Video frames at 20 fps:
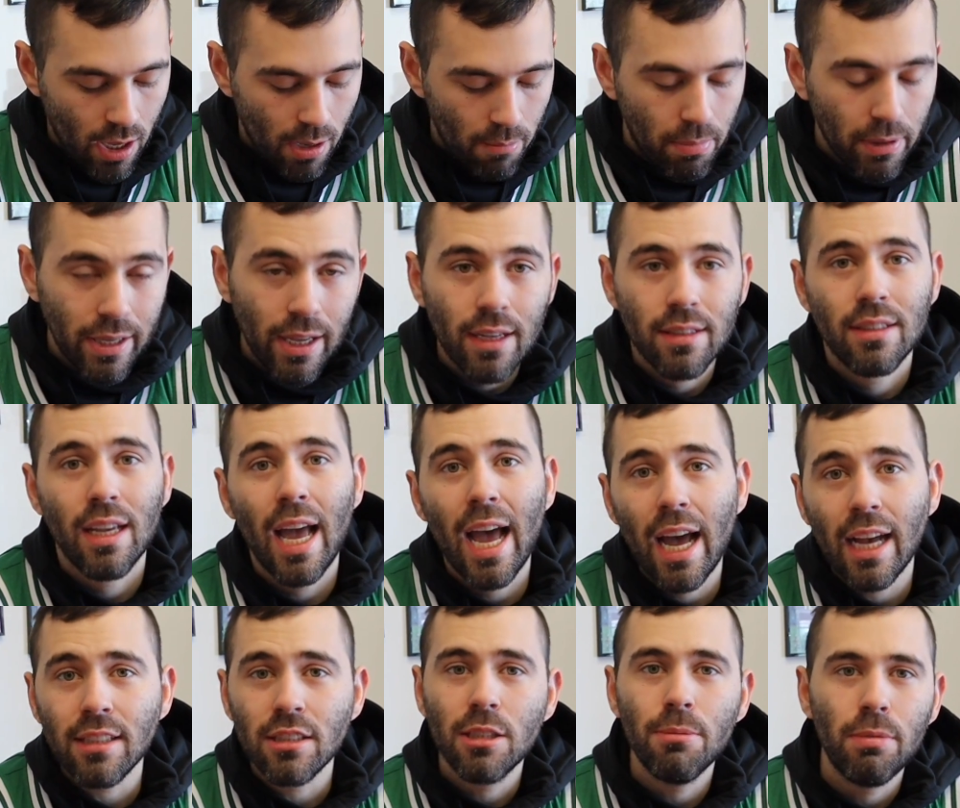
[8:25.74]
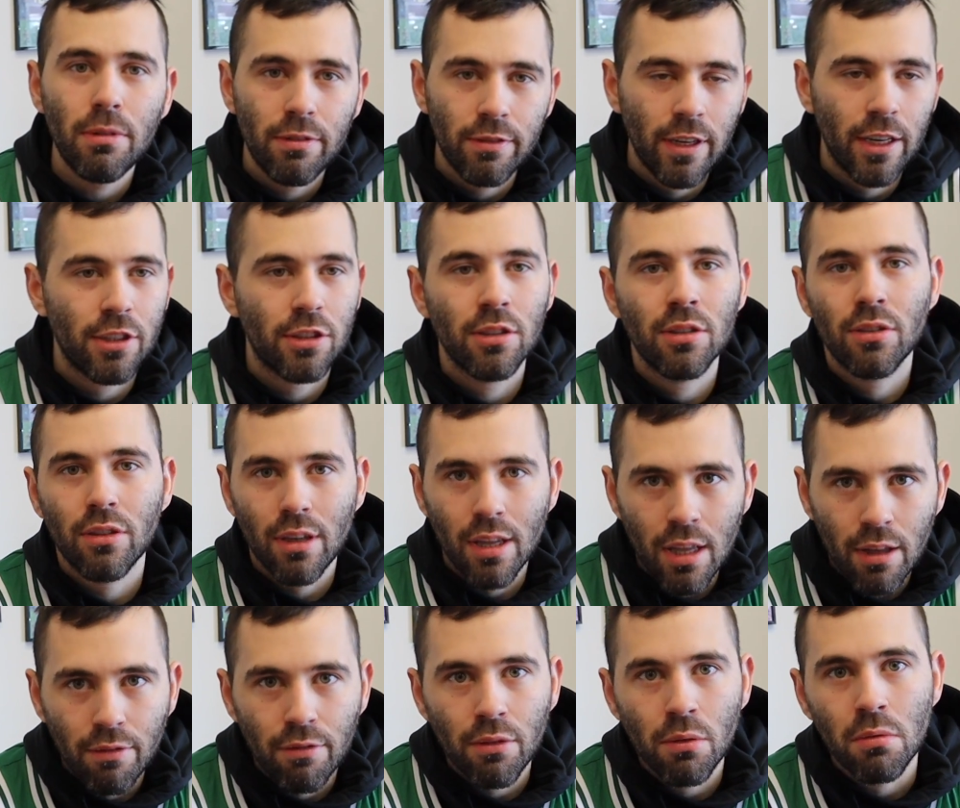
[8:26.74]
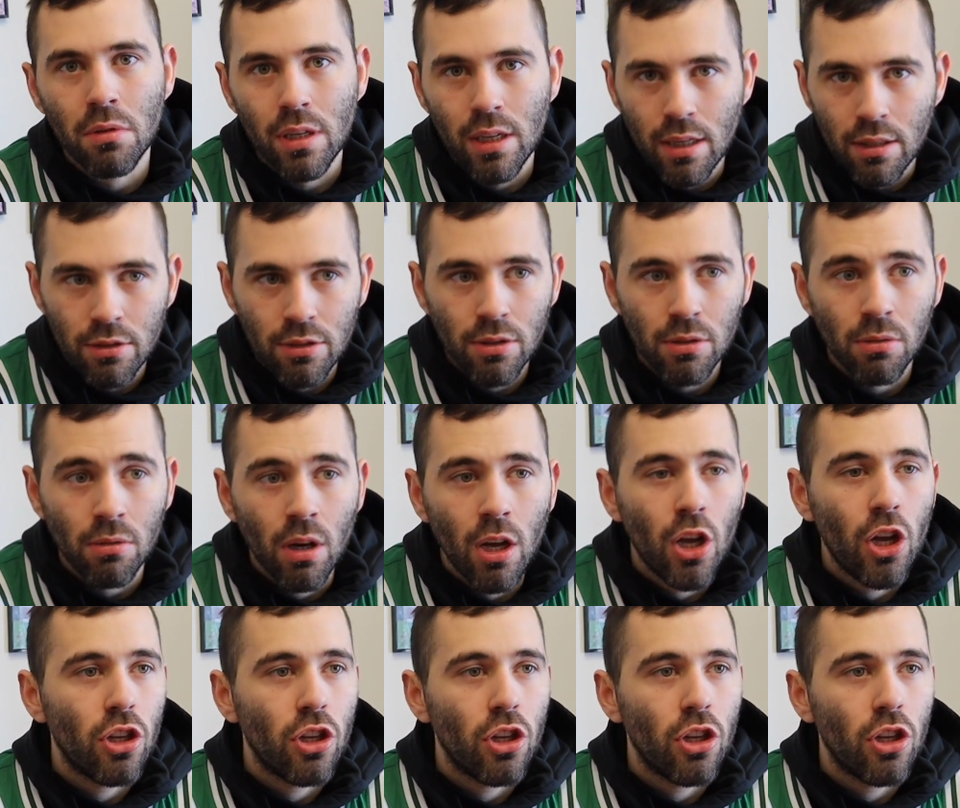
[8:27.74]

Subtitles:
But yes, ask a professional if you need to.